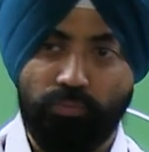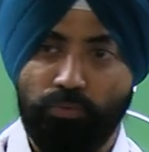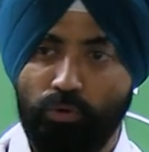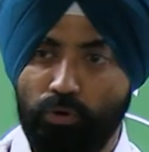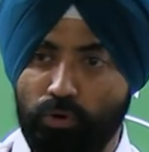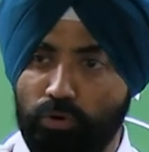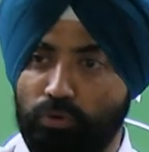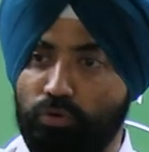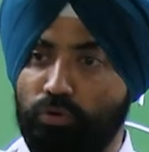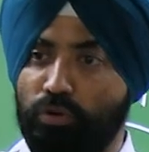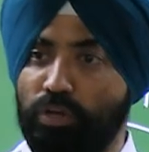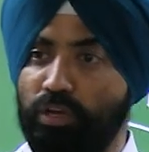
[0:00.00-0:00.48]

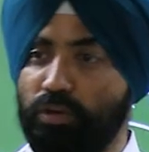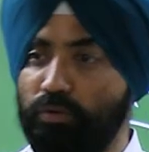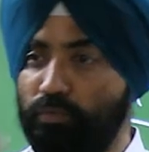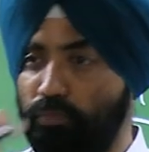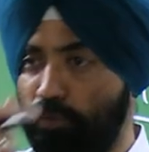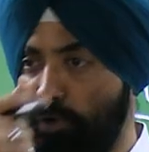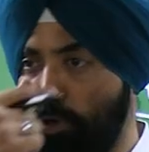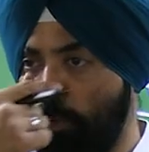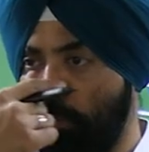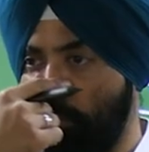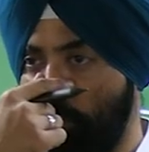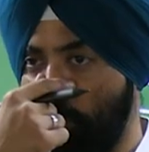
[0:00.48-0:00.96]
before going
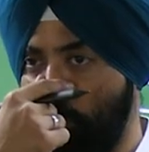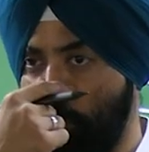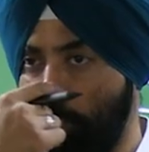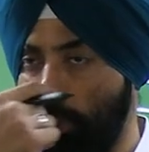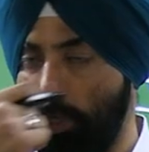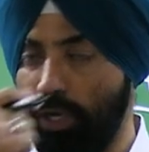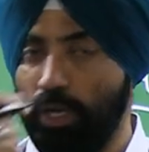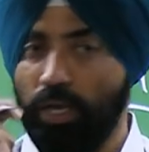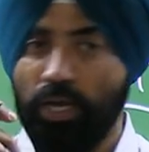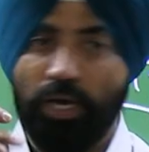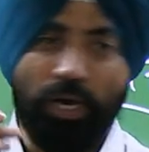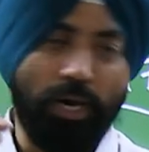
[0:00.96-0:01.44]
for
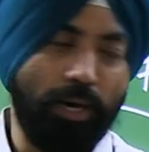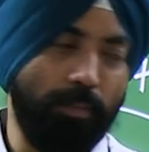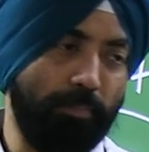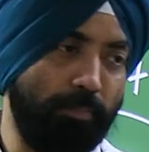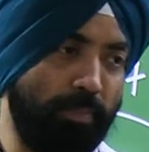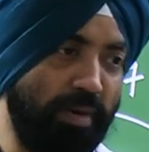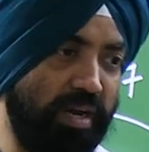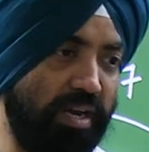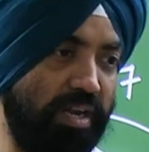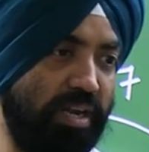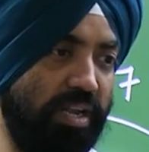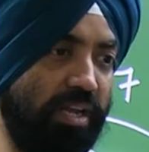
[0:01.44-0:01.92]
poll, a
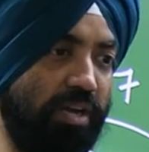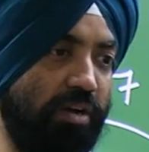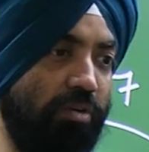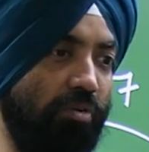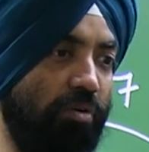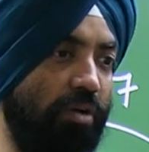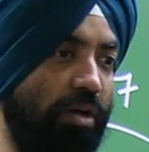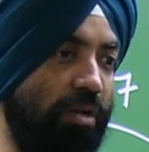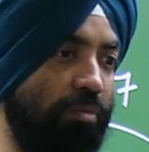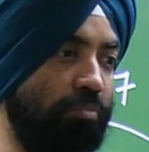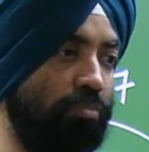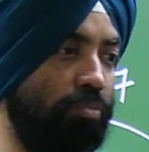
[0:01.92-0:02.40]

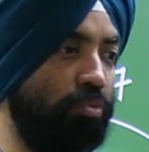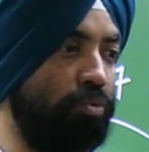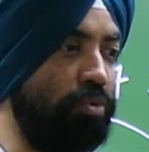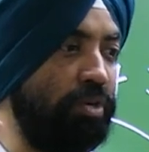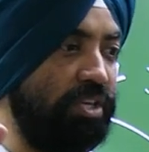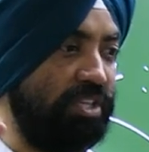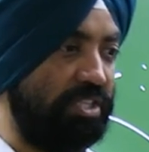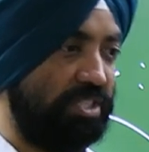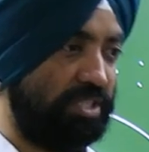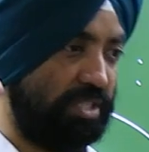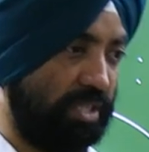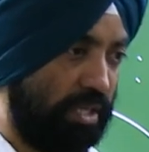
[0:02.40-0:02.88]
particular
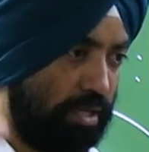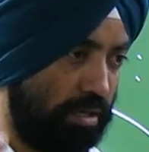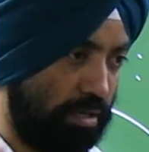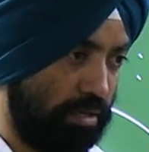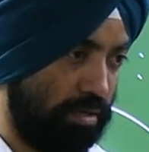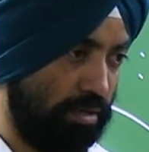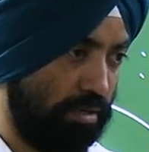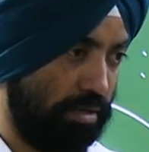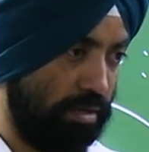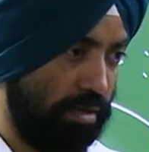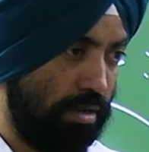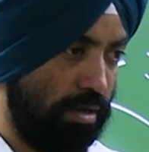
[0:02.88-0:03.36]
mood is
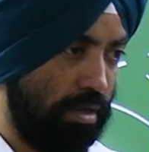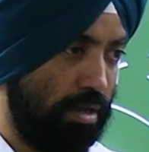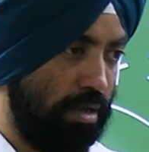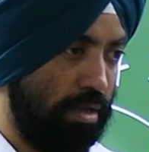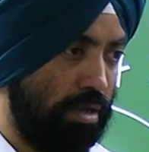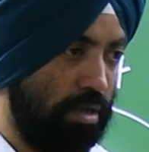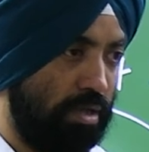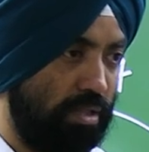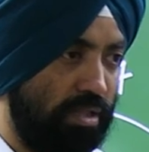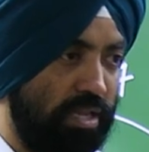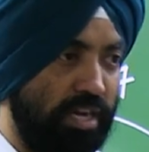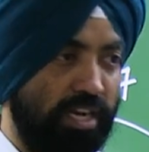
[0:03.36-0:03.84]
set.
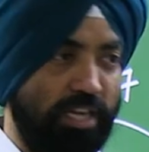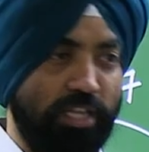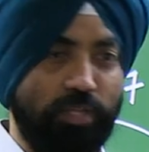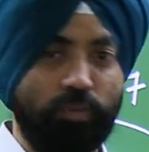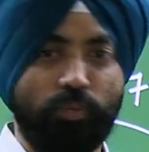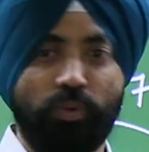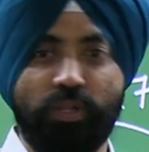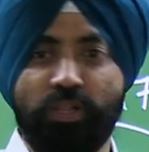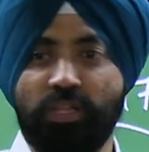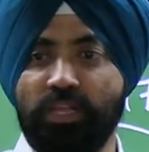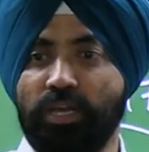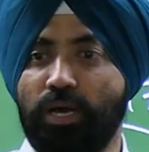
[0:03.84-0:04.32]
That
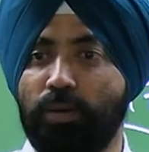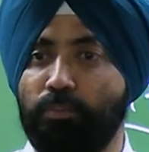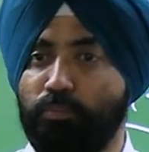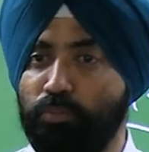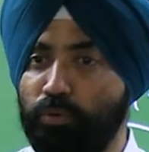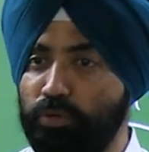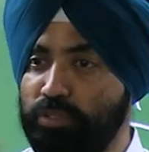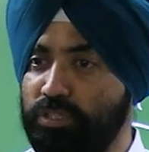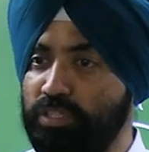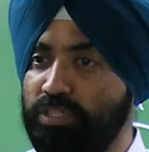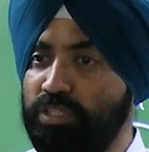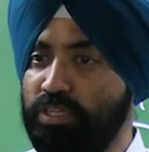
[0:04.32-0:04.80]
is when the
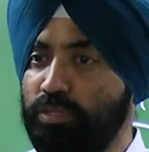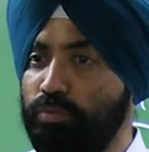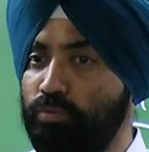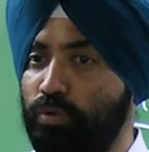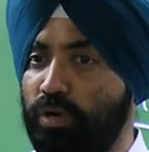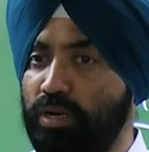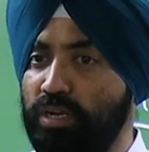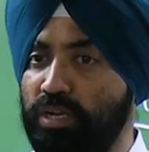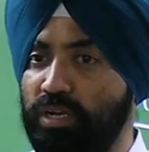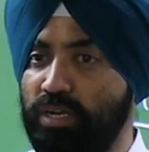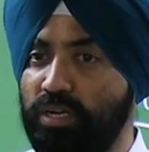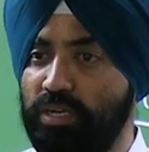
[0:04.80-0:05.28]
opposition,
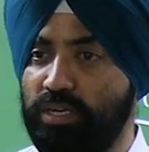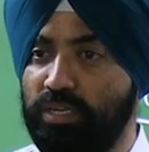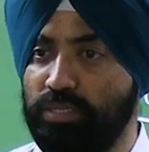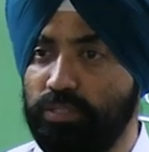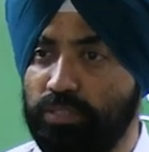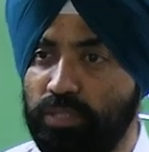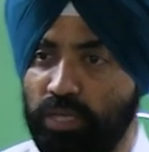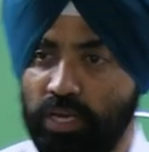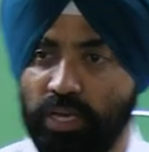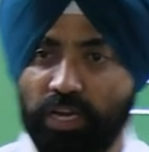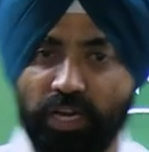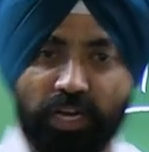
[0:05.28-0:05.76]
what it
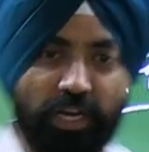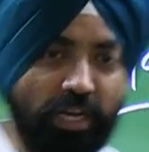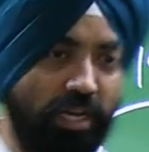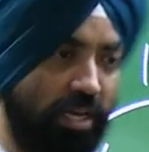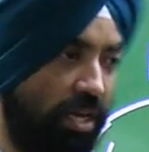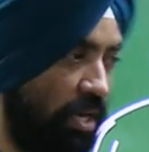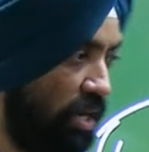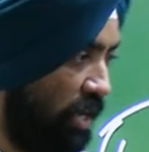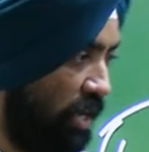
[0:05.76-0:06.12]
does, it